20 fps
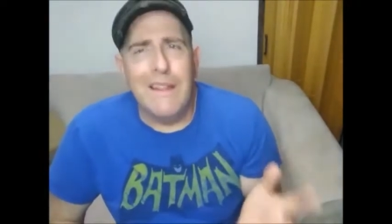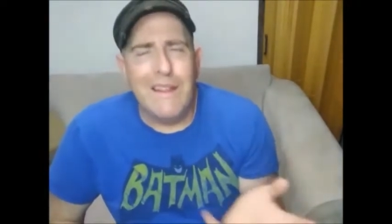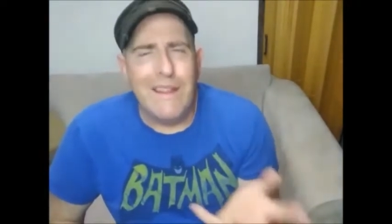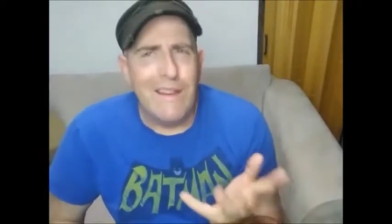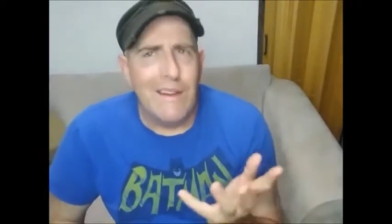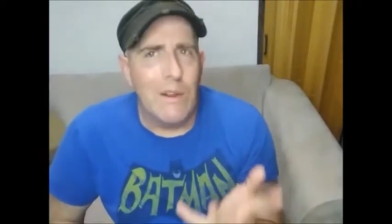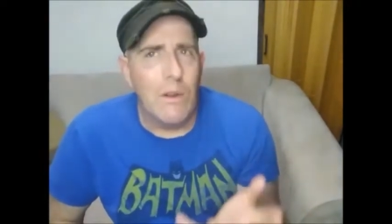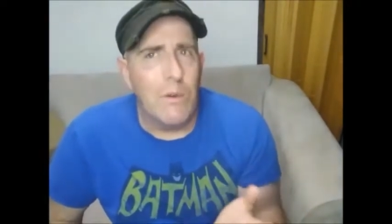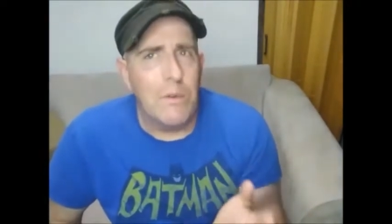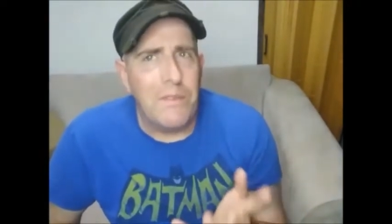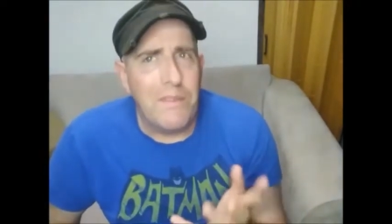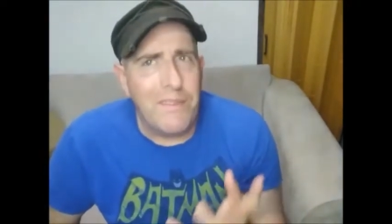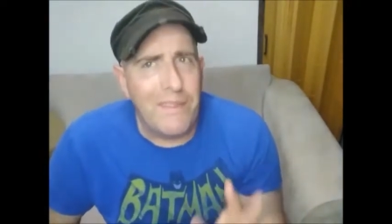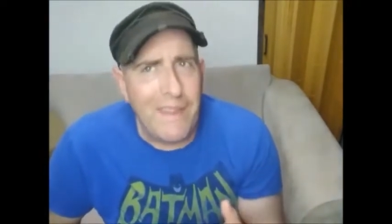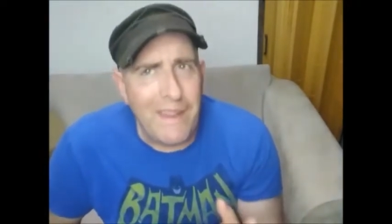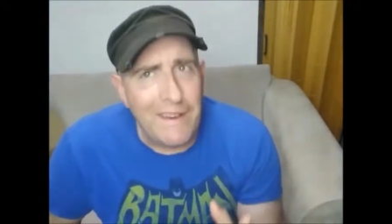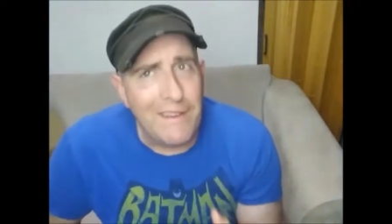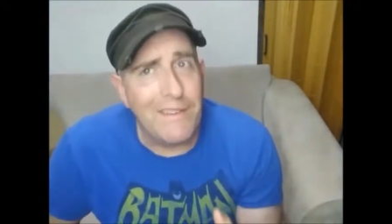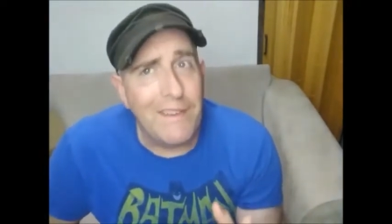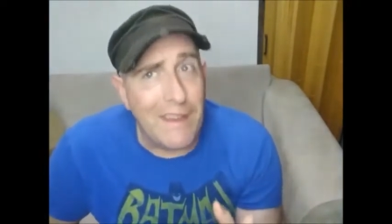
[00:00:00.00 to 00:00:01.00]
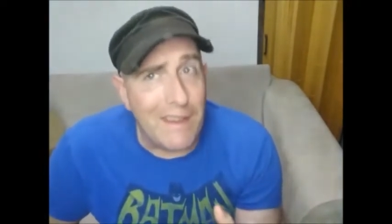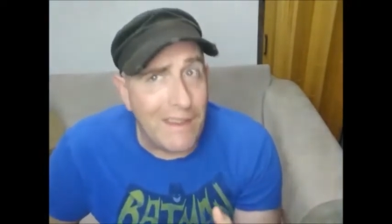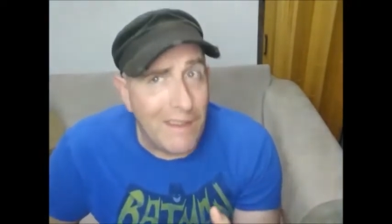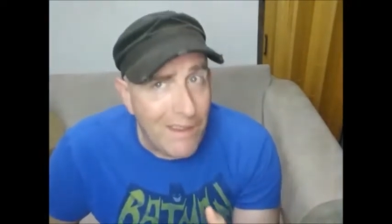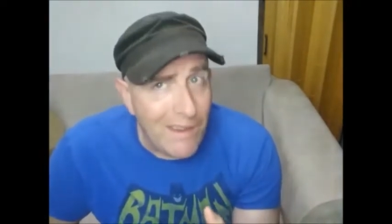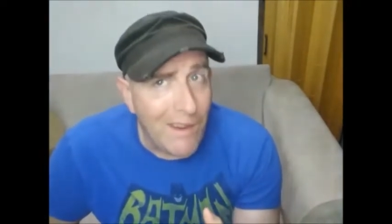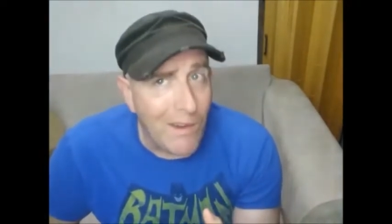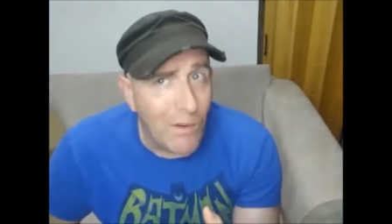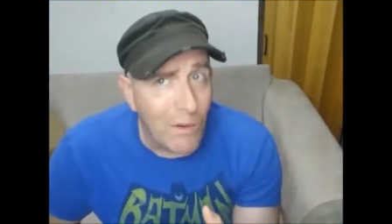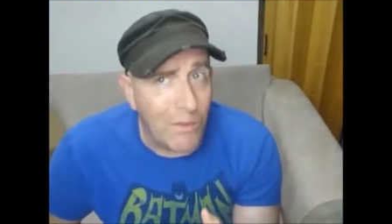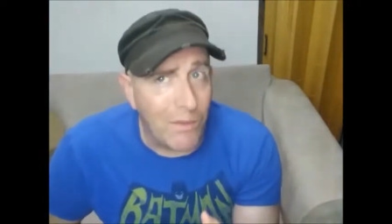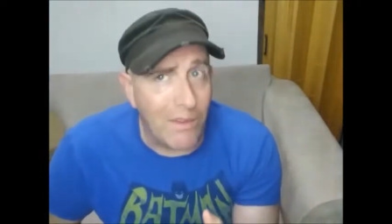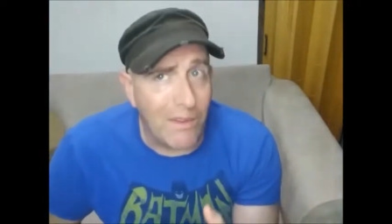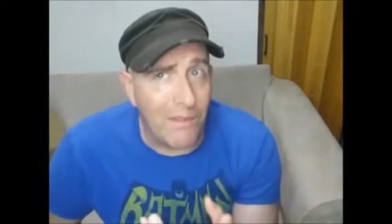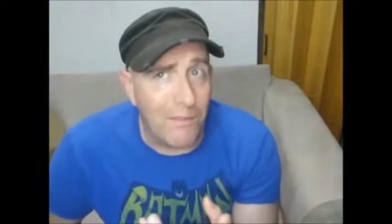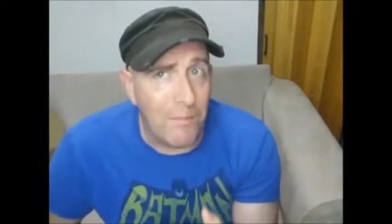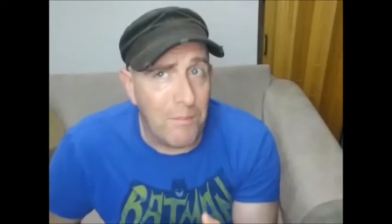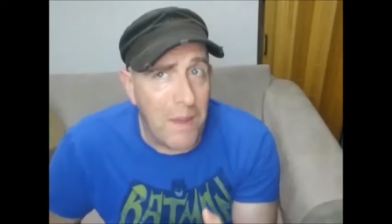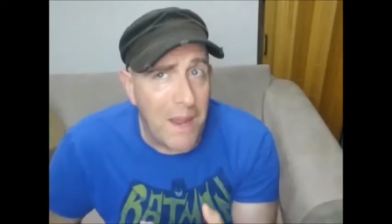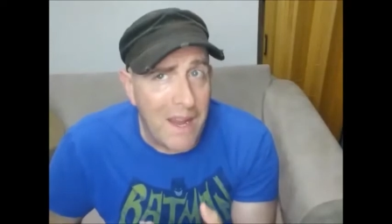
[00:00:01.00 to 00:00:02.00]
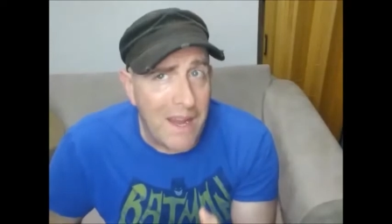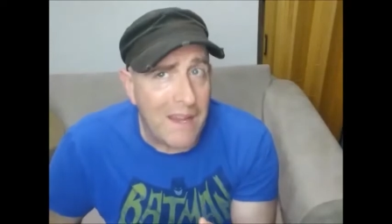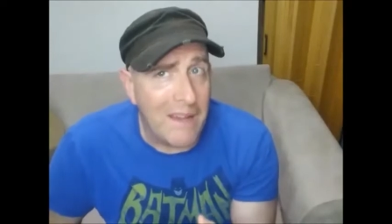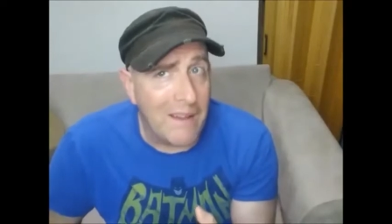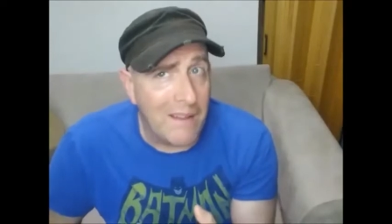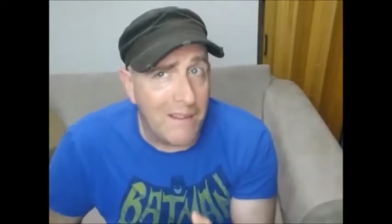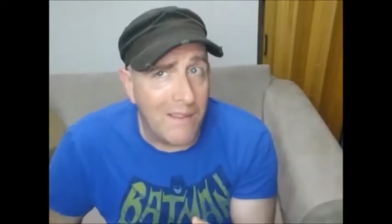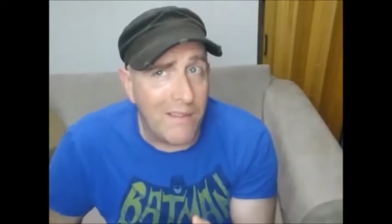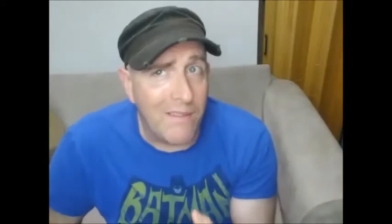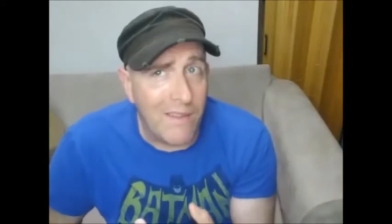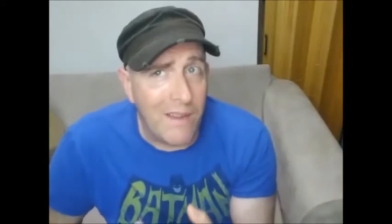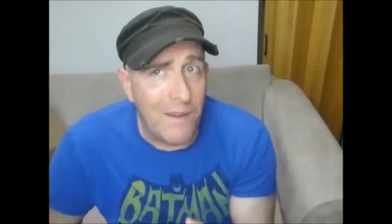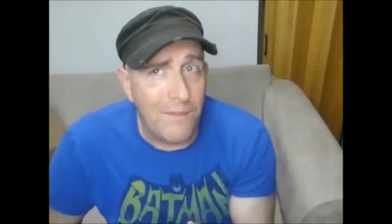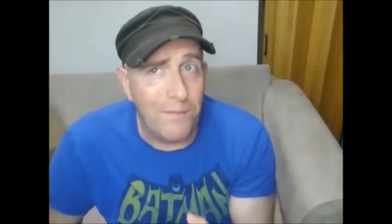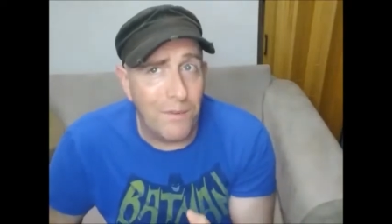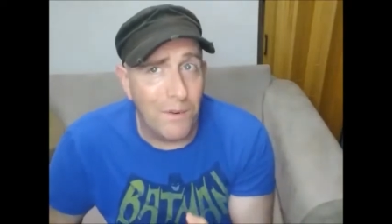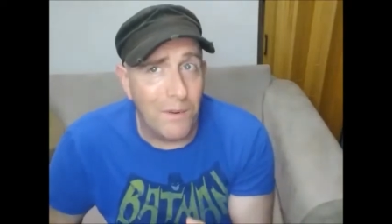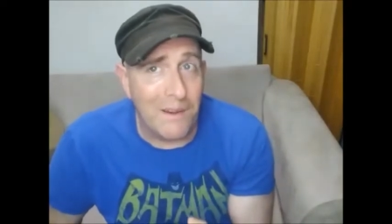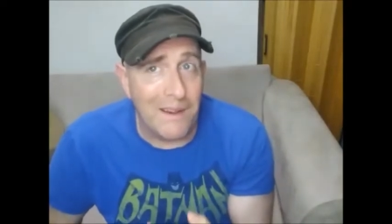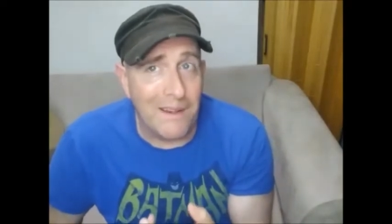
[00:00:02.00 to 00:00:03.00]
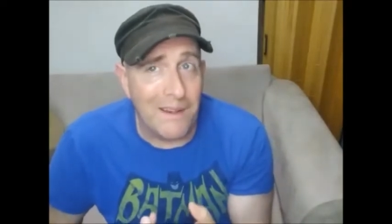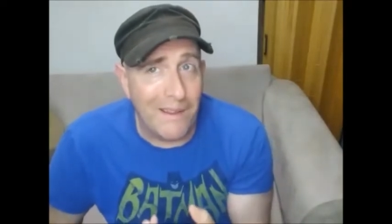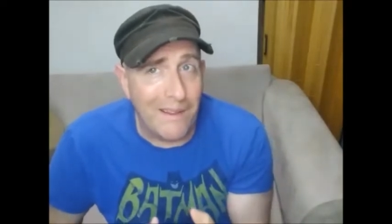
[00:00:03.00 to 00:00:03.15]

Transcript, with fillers: you know, 60 years of pain and suffering